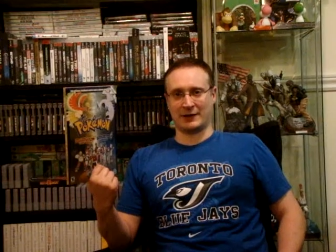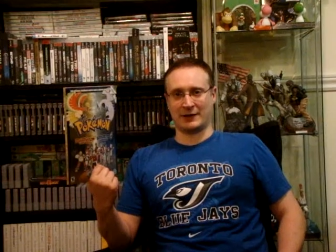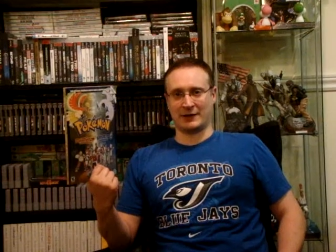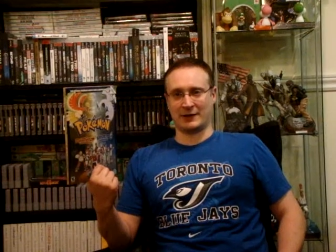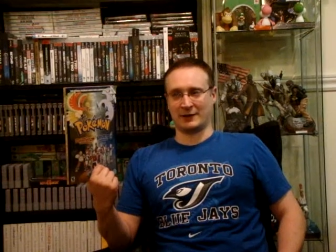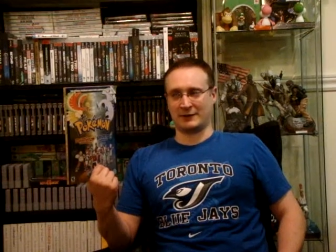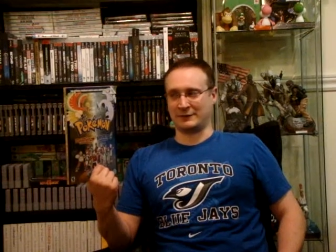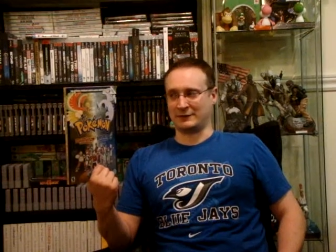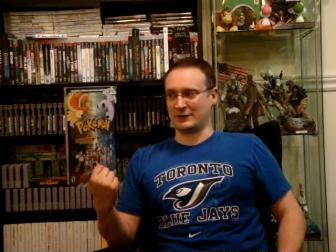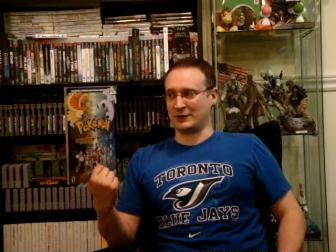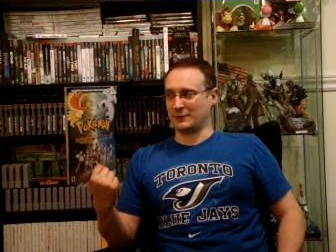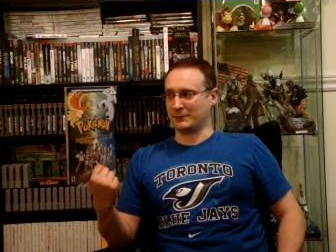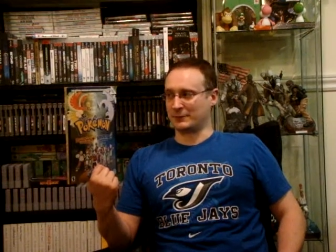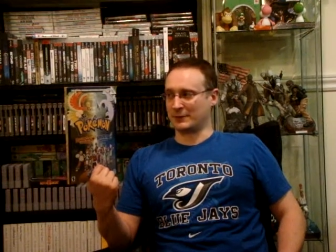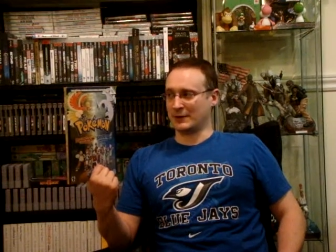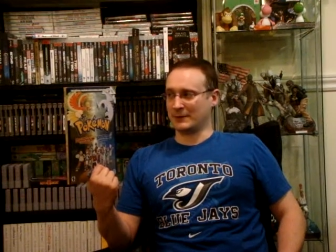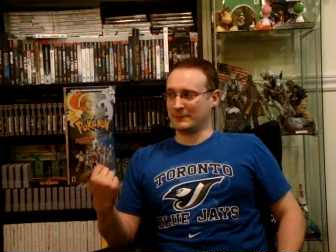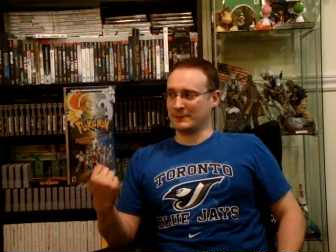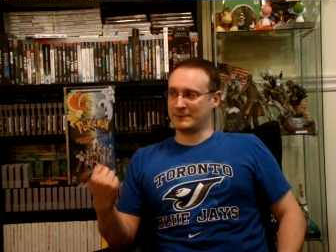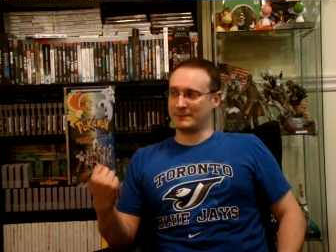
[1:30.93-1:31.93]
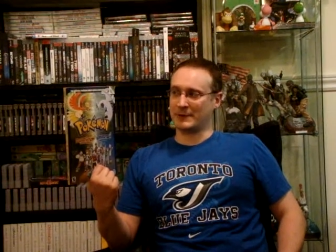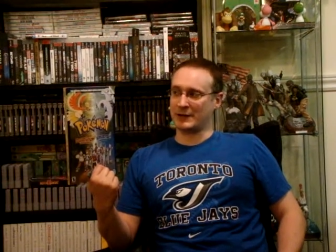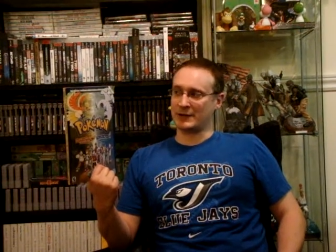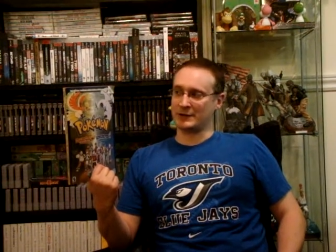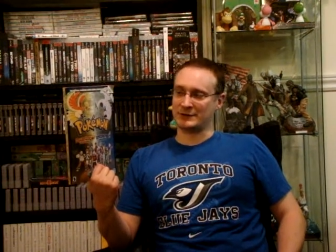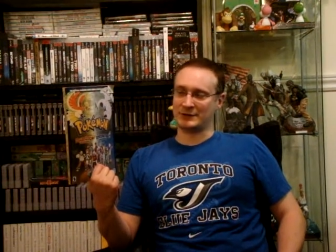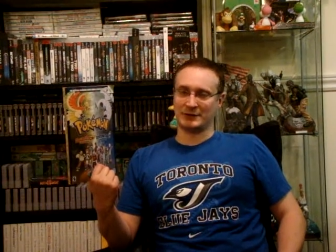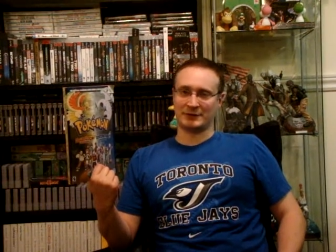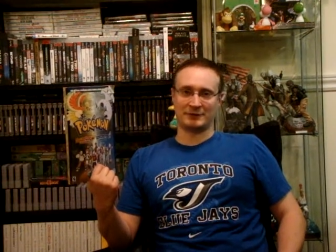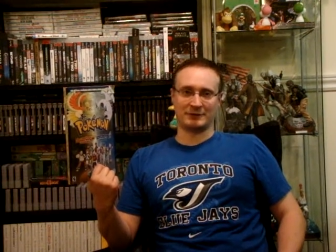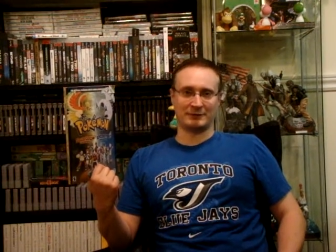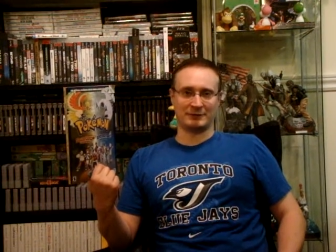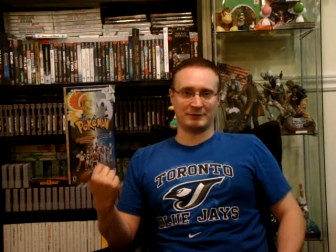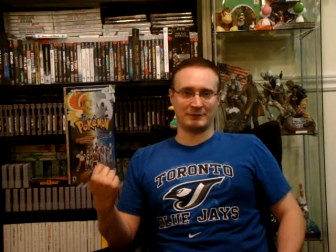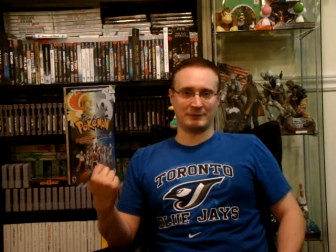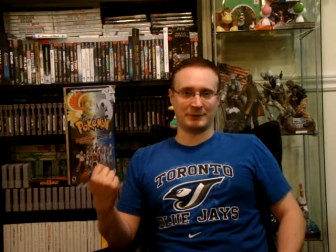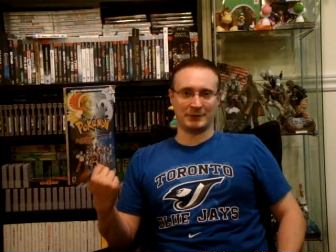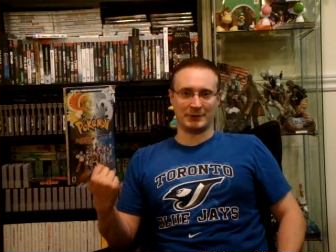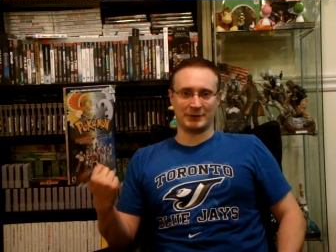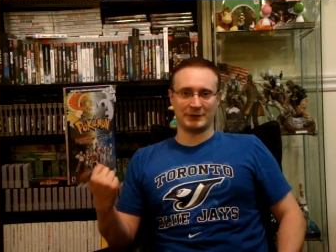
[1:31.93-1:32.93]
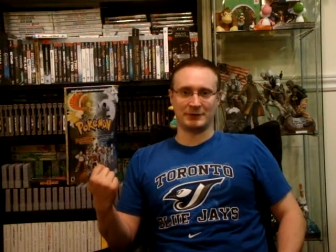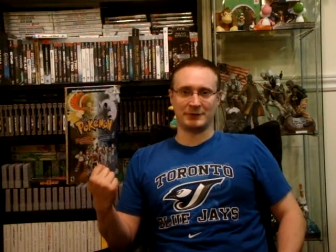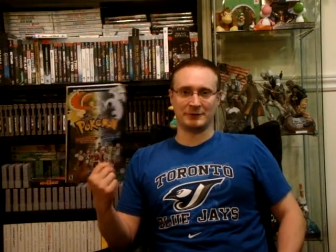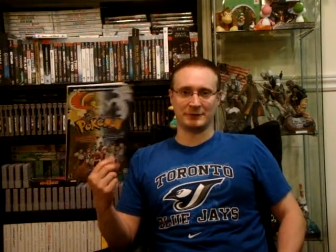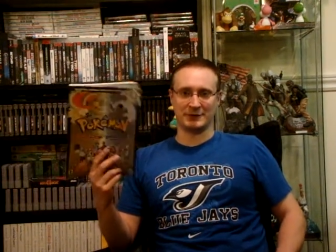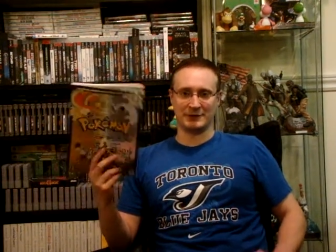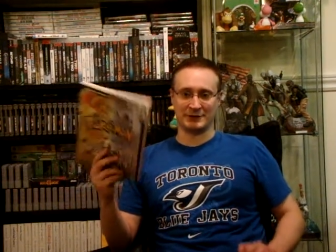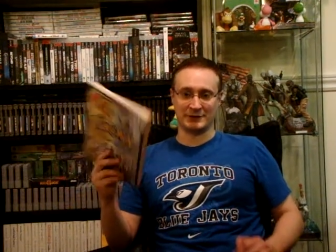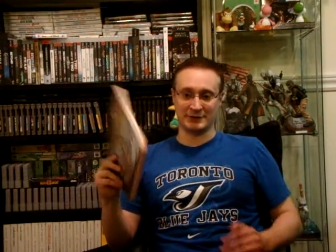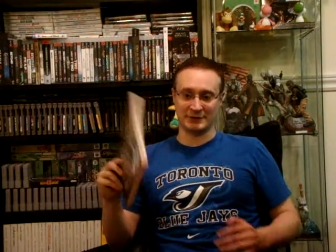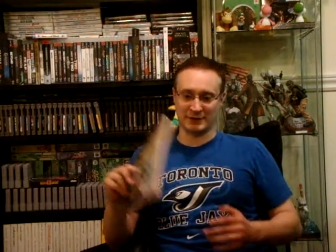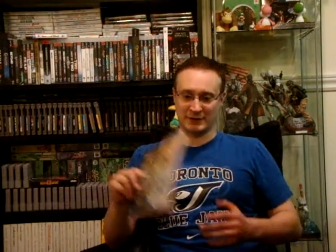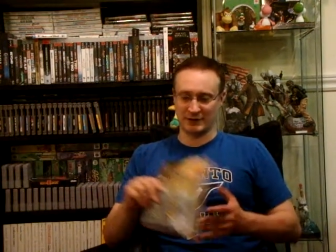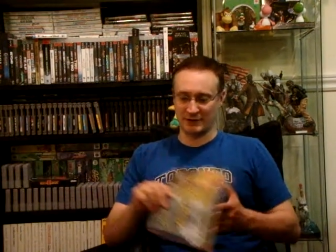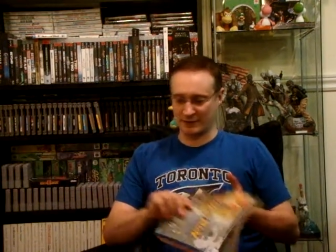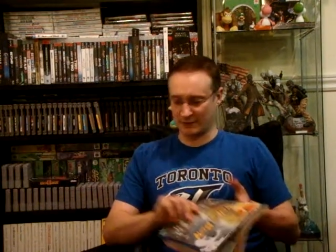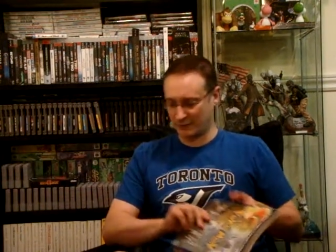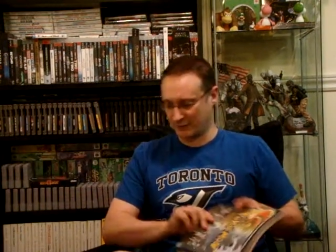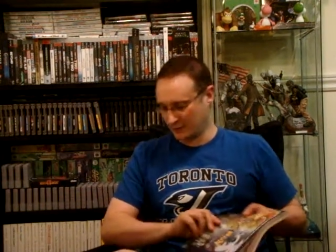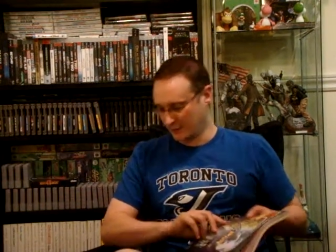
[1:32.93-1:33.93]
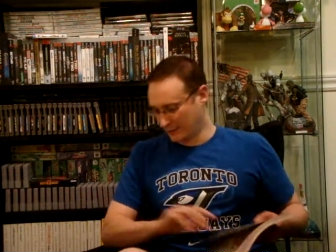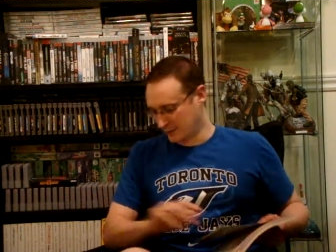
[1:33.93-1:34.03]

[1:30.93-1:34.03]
and you could probably imagine what the two reasons are.